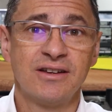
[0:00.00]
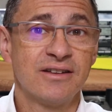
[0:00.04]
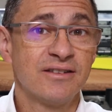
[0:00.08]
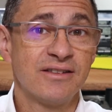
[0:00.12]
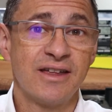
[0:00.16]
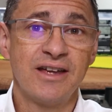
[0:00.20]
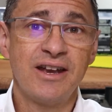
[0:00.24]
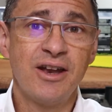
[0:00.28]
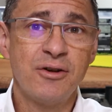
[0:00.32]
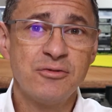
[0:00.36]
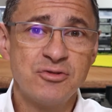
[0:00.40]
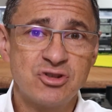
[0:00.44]

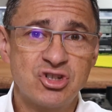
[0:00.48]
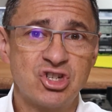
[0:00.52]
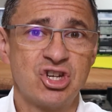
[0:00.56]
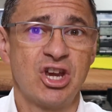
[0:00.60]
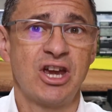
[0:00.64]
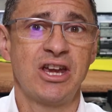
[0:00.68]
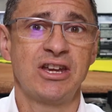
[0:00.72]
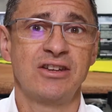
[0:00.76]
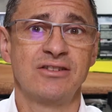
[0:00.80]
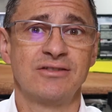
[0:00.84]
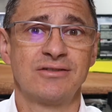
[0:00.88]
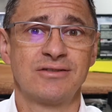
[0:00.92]
they don't
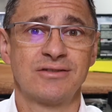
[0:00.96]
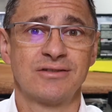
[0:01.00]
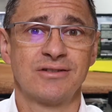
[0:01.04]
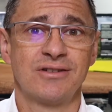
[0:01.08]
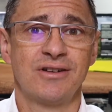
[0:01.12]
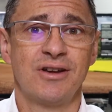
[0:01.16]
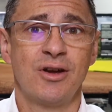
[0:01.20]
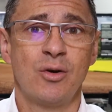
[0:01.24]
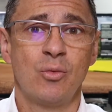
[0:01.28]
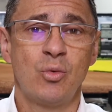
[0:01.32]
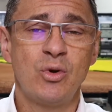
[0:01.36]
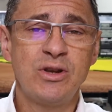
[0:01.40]
change
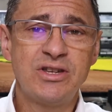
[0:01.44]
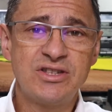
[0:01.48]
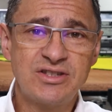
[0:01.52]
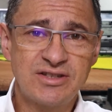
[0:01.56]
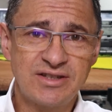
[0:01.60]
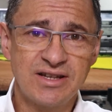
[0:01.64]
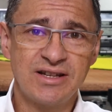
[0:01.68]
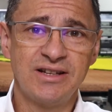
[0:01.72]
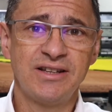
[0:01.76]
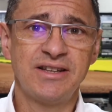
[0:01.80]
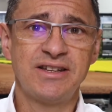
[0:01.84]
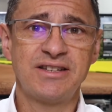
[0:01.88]
we
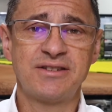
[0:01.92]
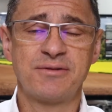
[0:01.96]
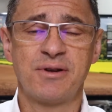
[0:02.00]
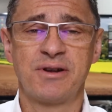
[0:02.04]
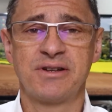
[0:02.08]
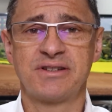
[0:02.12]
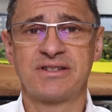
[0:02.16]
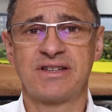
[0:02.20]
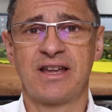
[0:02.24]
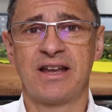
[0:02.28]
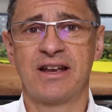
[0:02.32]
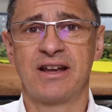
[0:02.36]
still need to
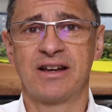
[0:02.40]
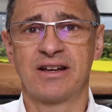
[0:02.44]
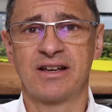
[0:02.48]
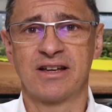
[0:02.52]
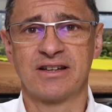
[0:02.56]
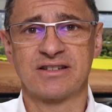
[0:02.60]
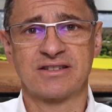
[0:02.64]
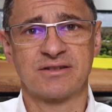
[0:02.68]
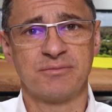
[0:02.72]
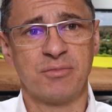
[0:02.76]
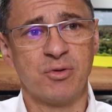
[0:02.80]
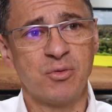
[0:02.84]
understand our
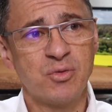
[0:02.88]
customer.